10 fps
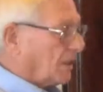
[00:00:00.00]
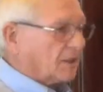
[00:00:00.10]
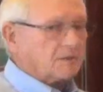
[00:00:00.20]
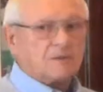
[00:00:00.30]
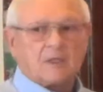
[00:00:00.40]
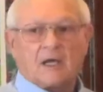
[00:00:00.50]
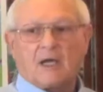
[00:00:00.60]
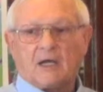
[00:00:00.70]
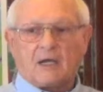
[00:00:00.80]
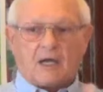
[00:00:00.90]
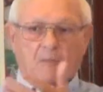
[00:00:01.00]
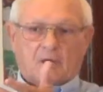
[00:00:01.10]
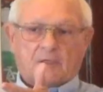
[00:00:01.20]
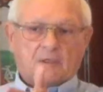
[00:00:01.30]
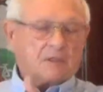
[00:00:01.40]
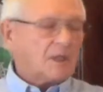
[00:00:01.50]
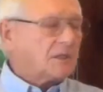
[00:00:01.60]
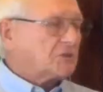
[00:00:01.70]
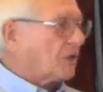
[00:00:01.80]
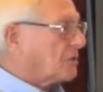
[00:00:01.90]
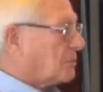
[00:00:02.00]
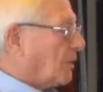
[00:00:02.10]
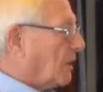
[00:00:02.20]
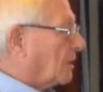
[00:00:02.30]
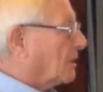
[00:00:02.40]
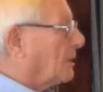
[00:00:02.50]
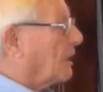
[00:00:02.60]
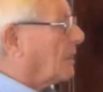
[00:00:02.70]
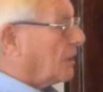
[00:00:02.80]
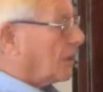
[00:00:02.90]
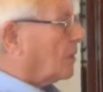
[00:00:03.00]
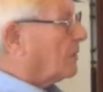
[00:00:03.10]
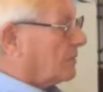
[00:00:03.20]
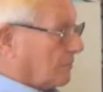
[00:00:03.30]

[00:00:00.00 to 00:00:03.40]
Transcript: on. I'm on Sharon's blog. You know,